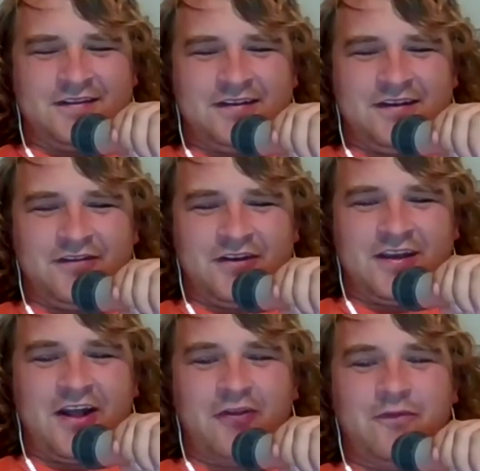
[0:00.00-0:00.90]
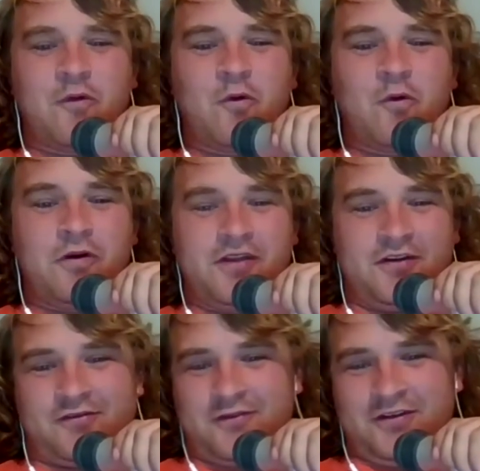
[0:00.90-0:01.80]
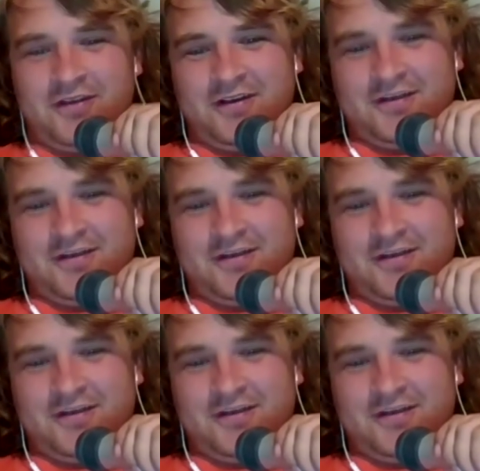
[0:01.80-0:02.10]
even California street legal.